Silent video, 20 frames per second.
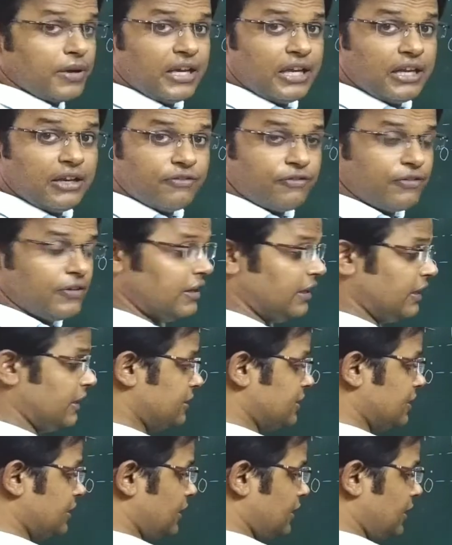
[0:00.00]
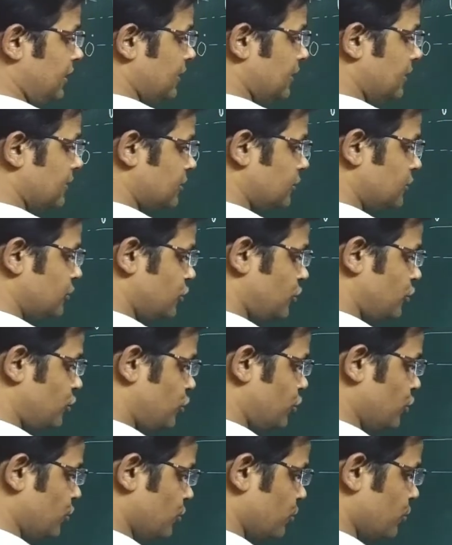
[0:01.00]
infinity
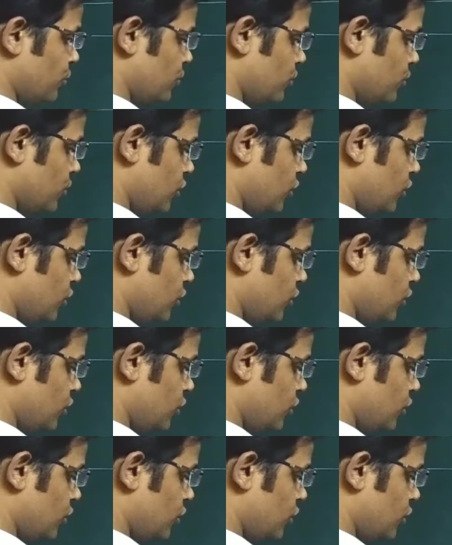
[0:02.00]
to